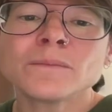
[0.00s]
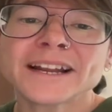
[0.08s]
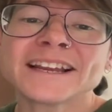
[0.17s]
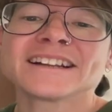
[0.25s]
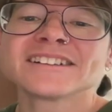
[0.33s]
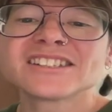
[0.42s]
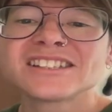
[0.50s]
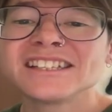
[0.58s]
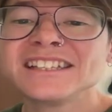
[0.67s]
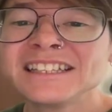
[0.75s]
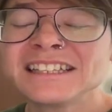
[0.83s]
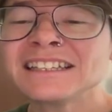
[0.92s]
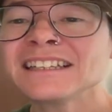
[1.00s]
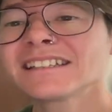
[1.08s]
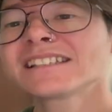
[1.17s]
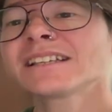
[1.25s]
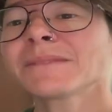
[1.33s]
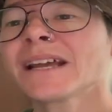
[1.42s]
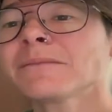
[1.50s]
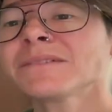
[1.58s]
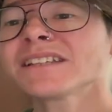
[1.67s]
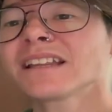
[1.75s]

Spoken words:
but I can see sometimes